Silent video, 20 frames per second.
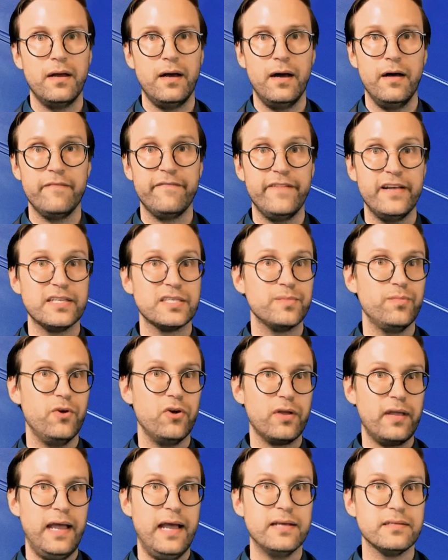
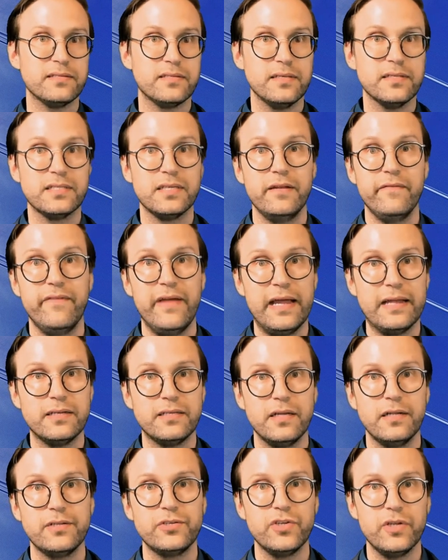Facebook has this
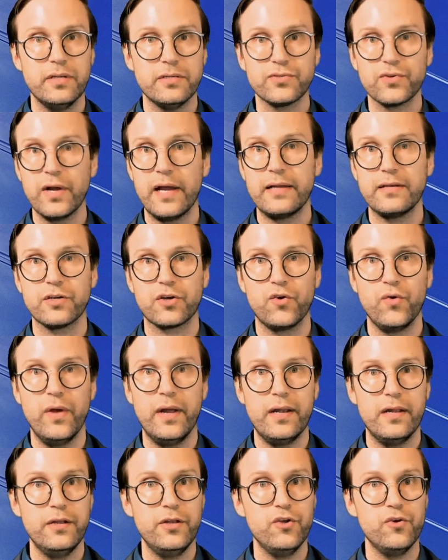advantage in trying to
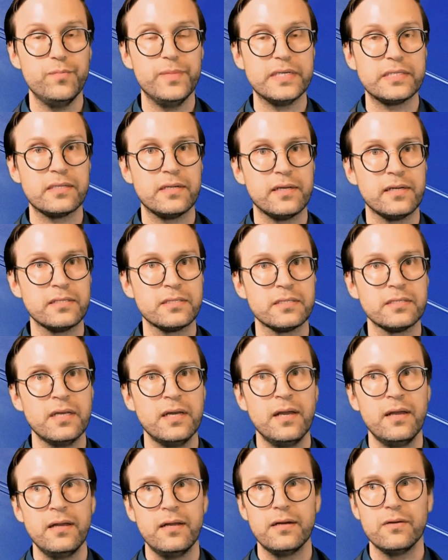create a new business
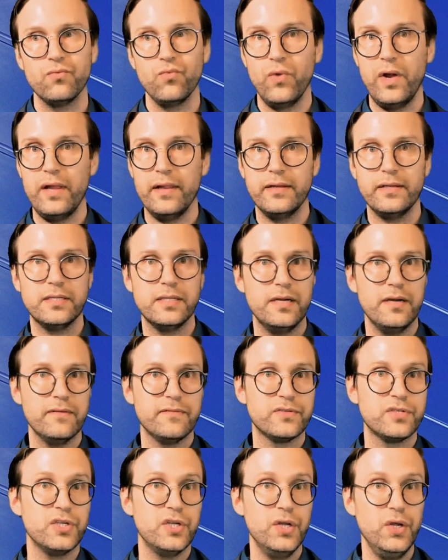
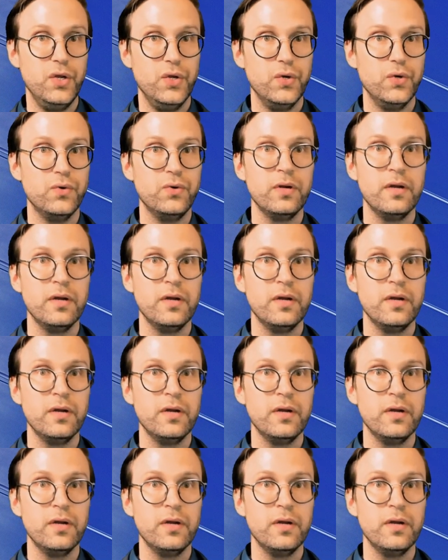relative to